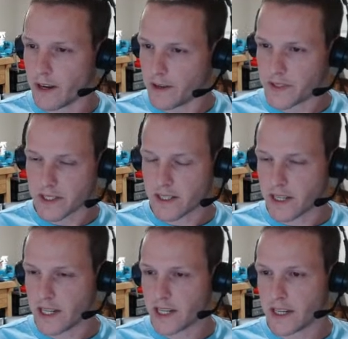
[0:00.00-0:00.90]

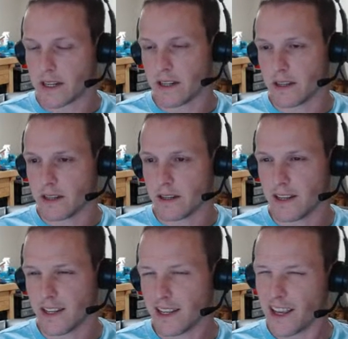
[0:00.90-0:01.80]
F-16,
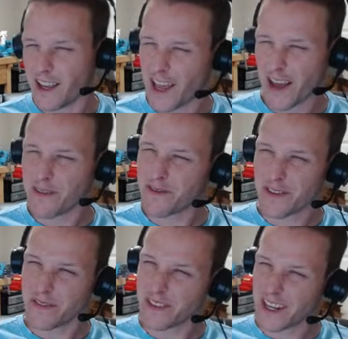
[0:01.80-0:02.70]

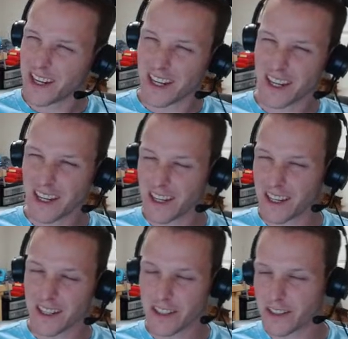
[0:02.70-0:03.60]

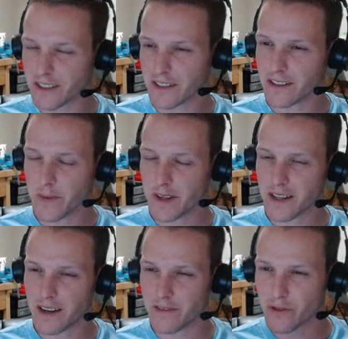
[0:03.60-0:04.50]
F-15 ish. I mean it's not a